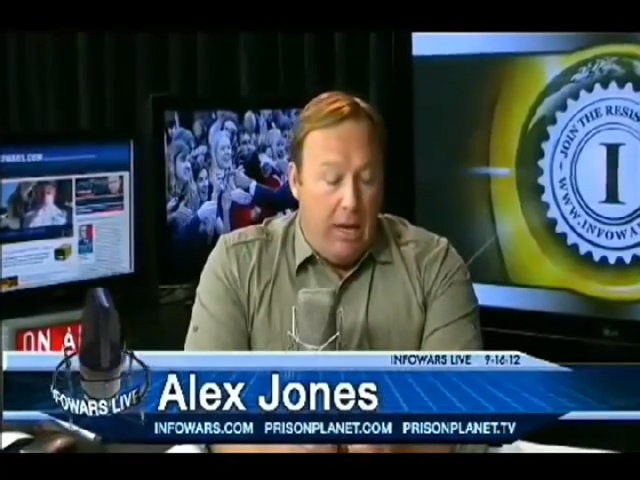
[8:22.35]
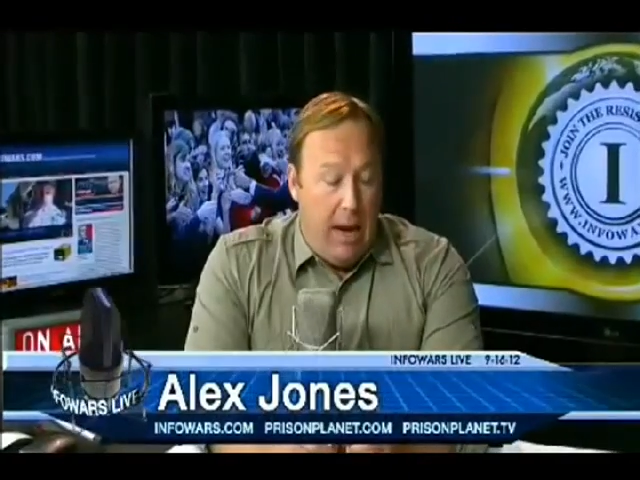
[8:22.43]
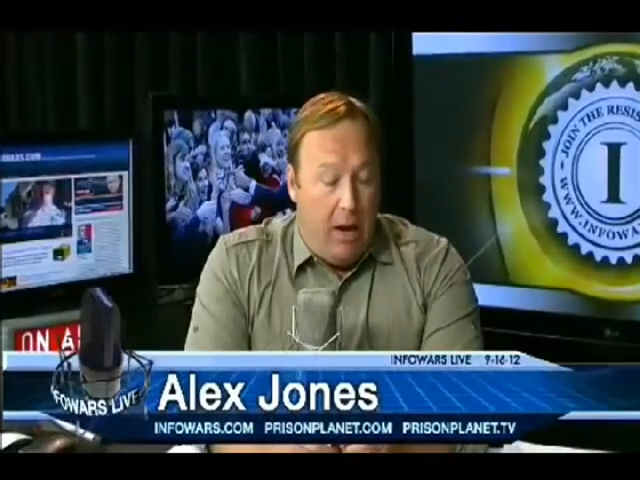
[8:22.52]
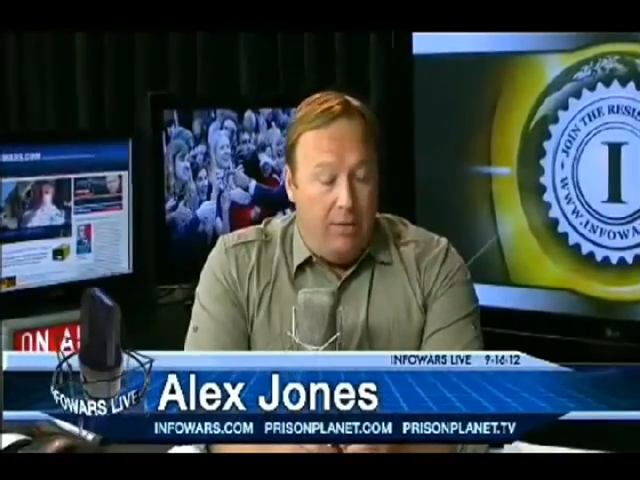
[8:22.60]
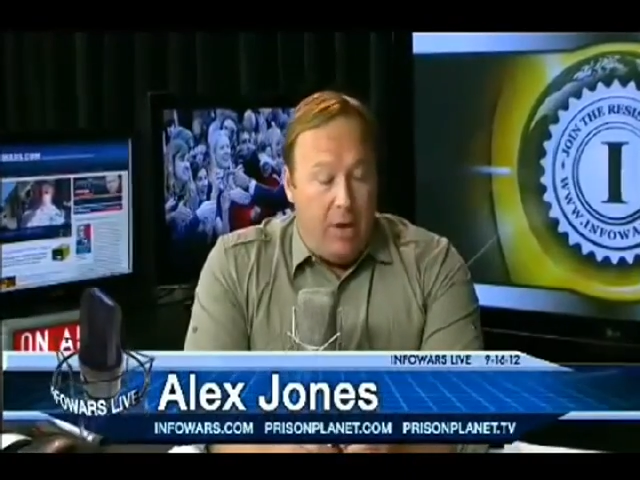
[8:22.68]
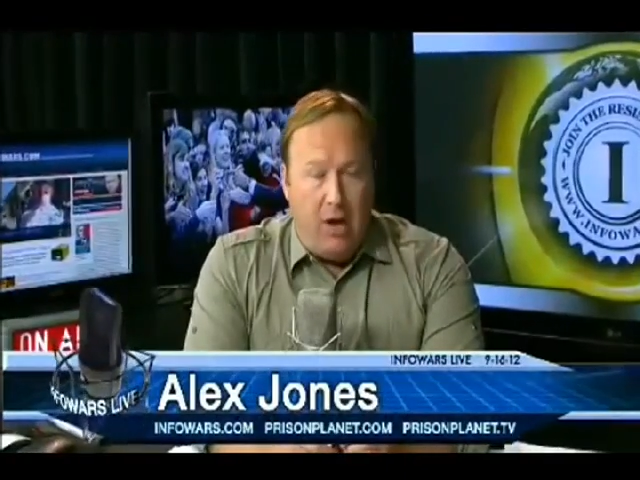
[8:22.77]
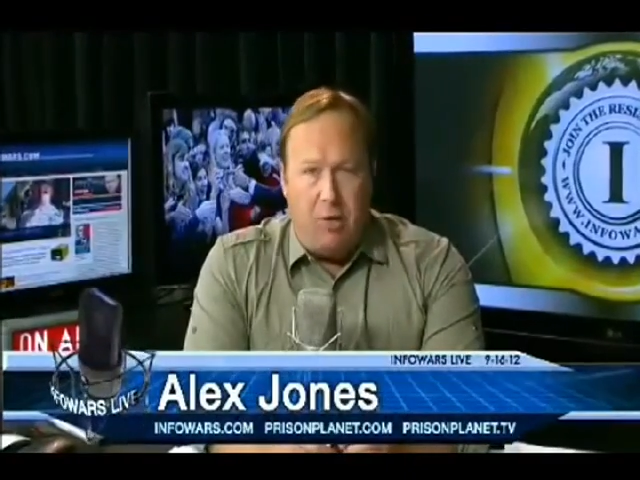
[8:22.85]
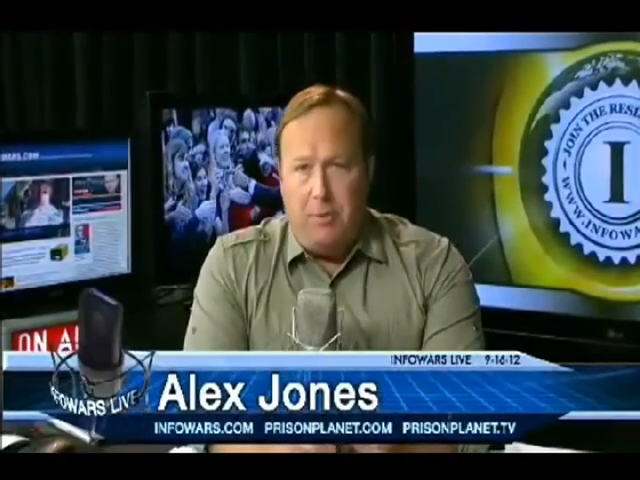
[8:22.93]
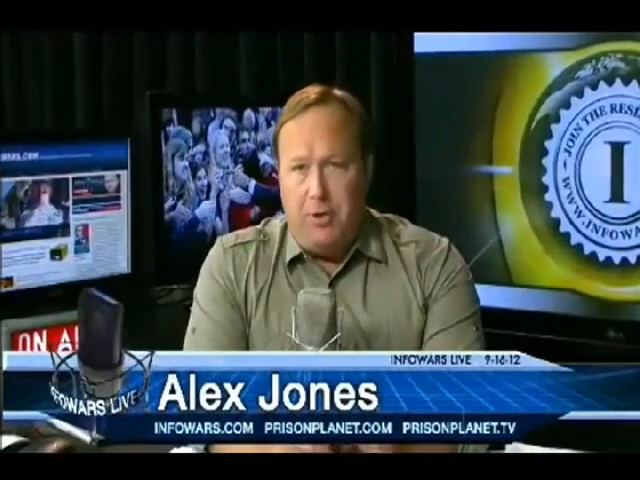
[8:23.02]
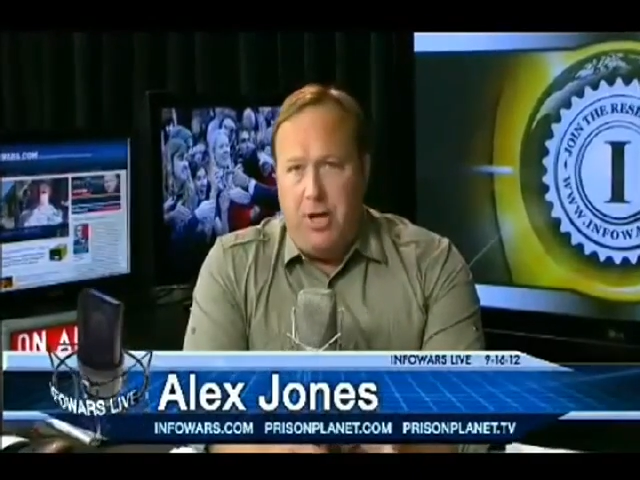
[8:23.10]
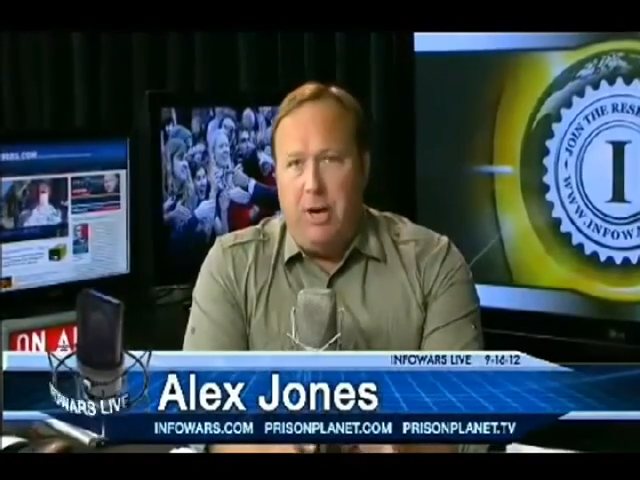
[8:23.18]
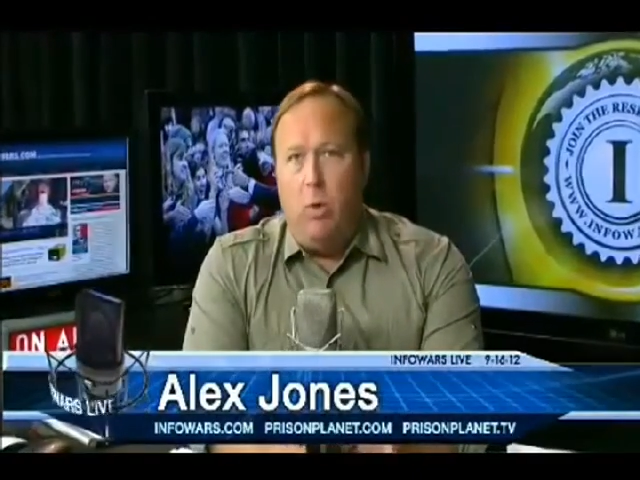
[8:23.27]
Now, Dr.
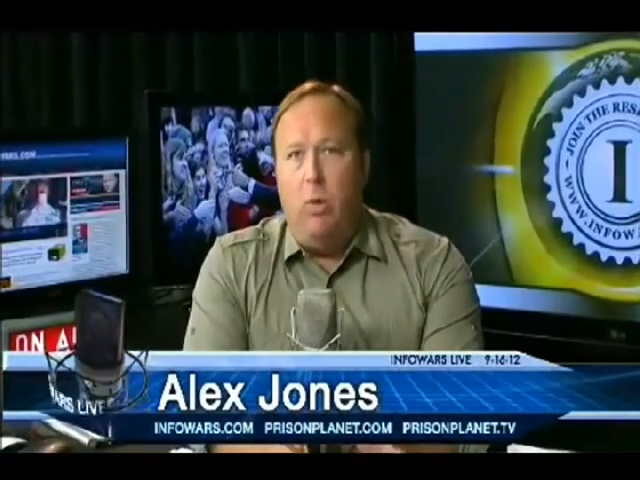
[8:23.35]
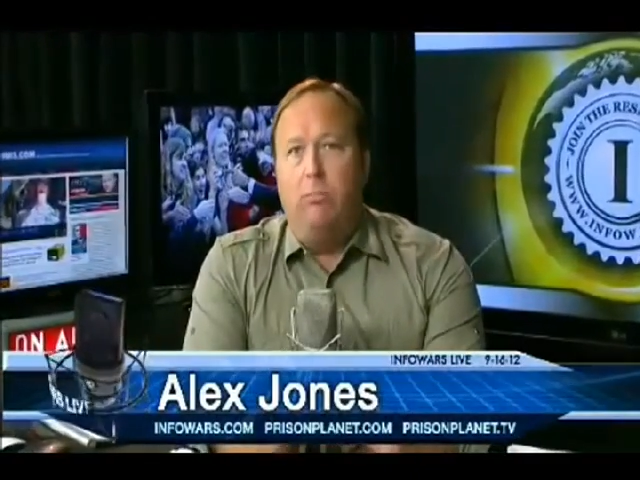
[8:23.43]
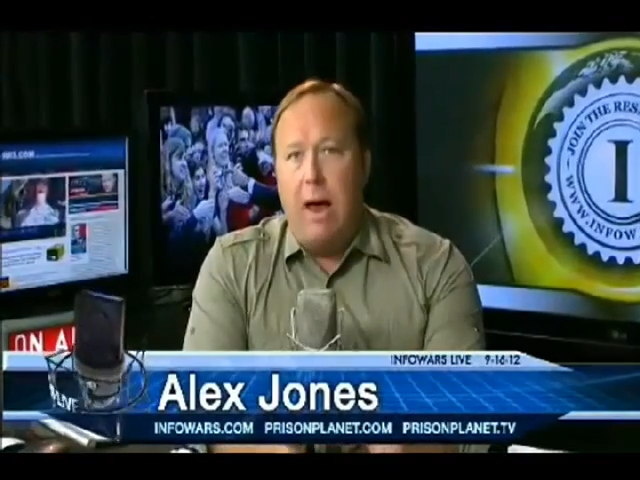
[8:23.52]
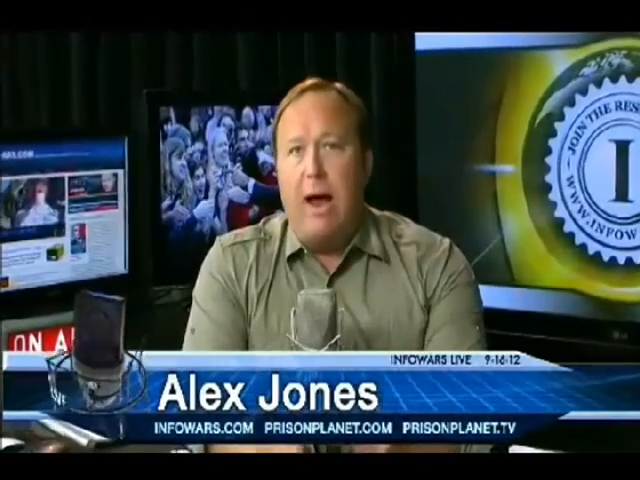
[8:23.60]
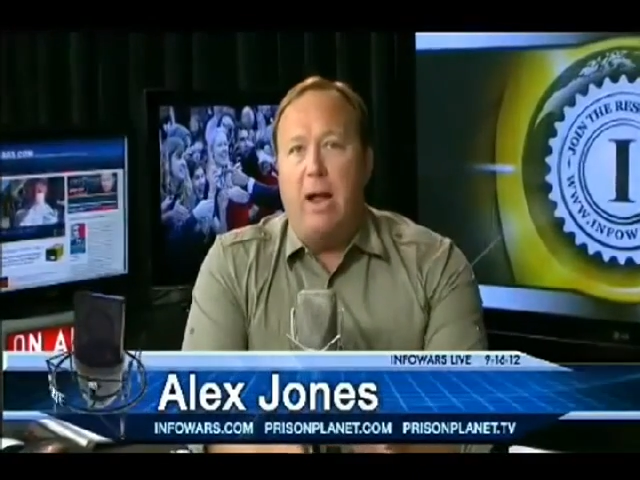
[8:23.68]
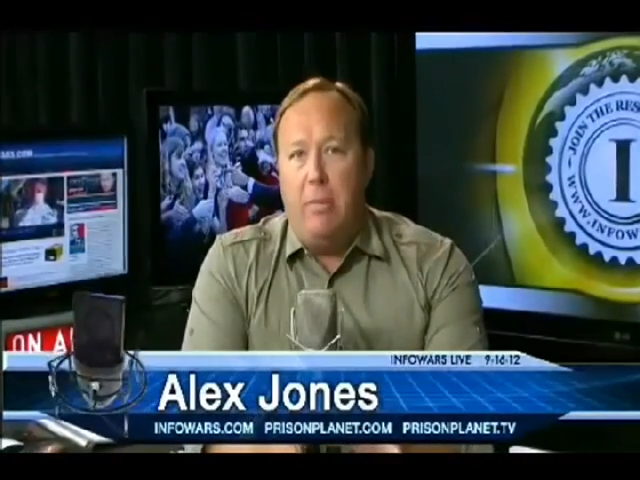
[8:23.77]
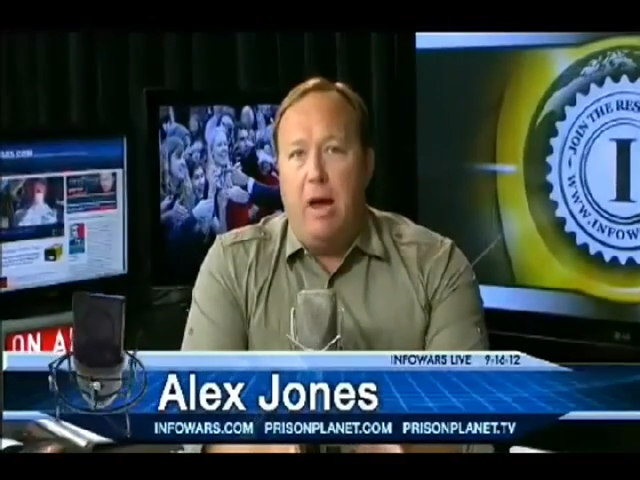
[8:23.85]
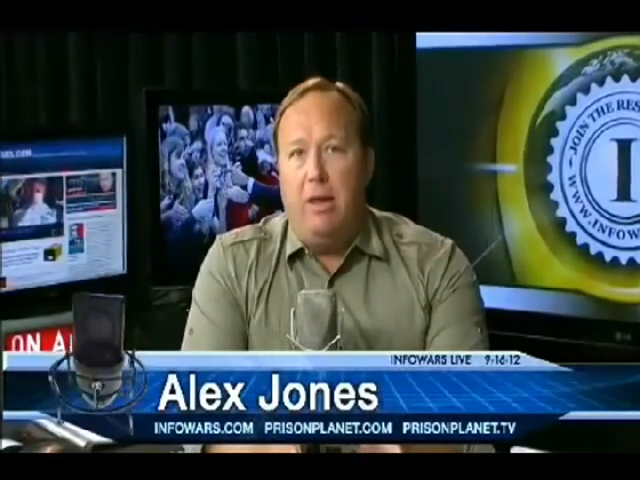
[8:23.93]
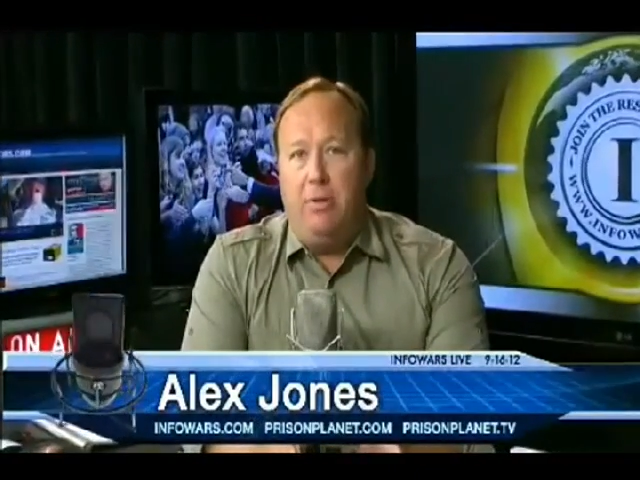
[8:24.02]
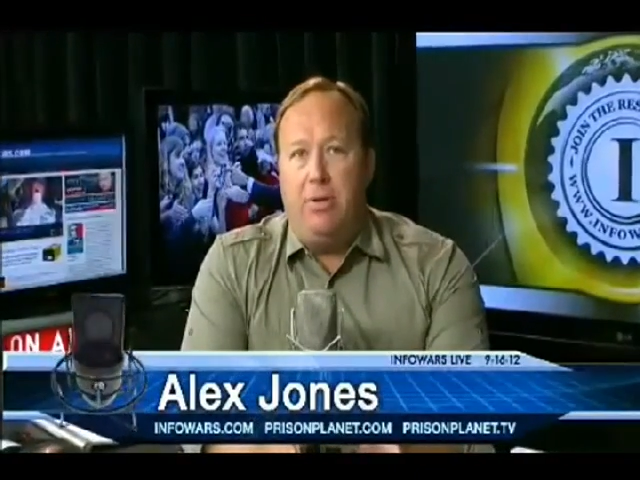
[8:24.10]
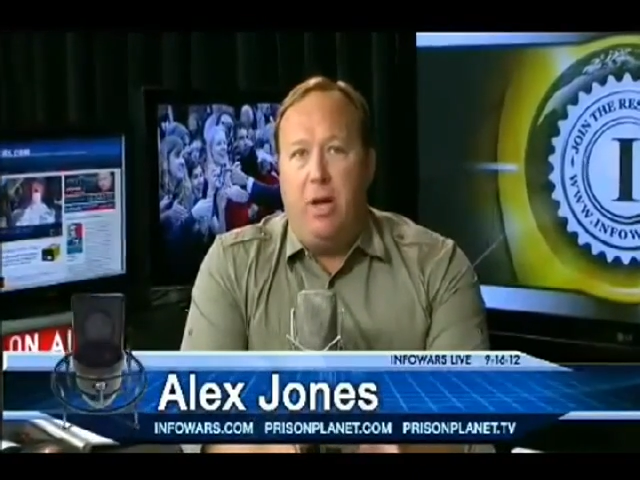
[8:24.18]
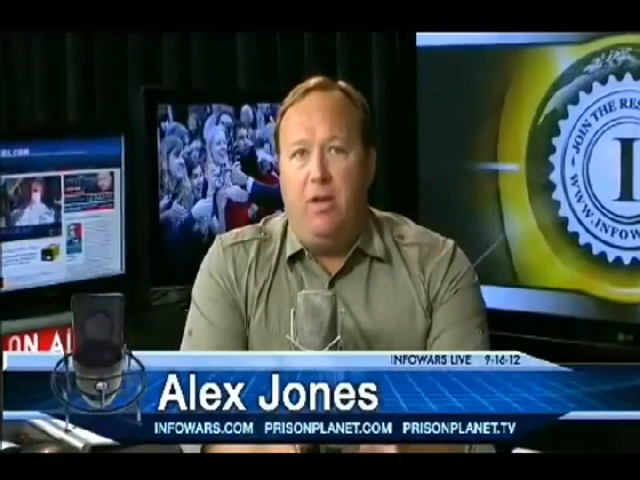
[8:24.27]
Pieczenik won't brag about
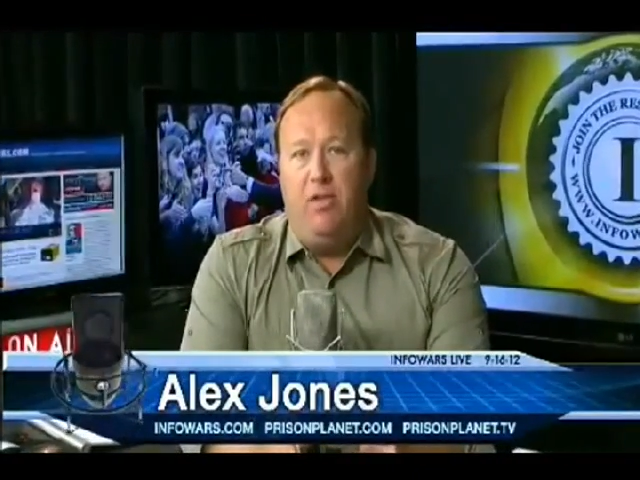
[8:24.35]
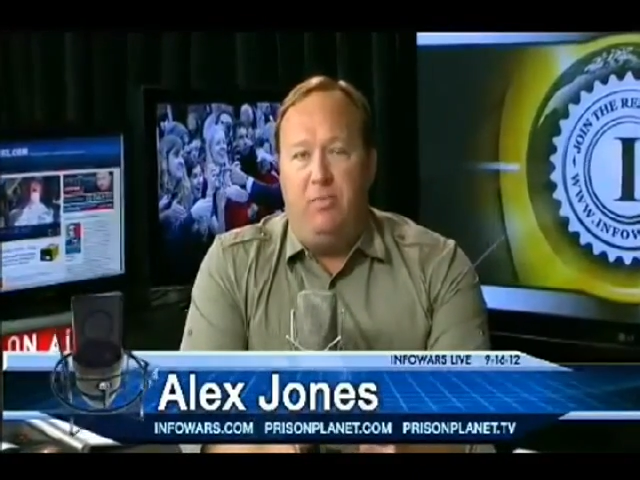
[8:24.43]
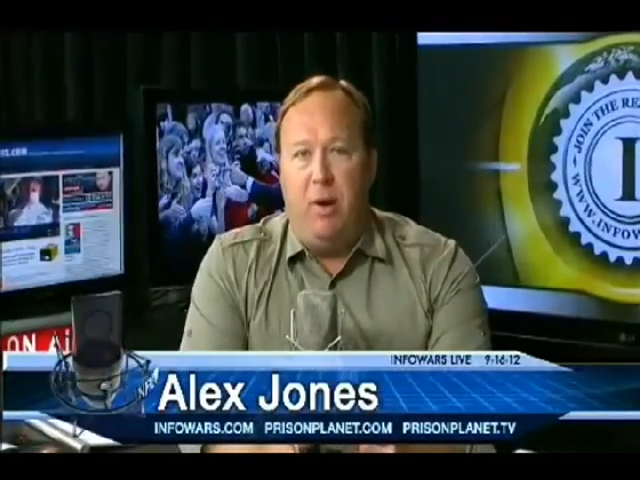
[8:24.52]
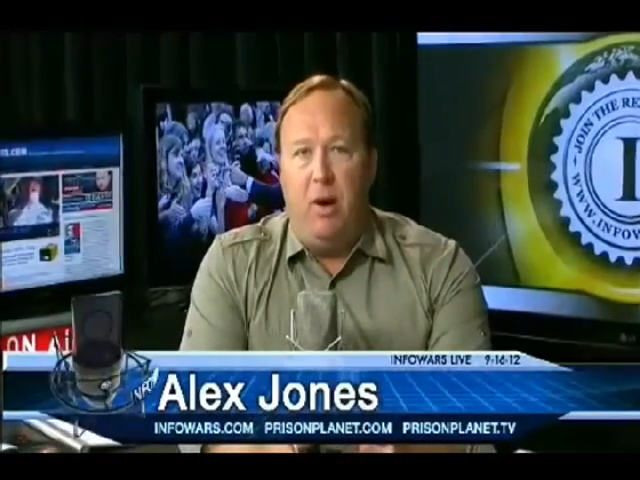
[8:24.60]
himself,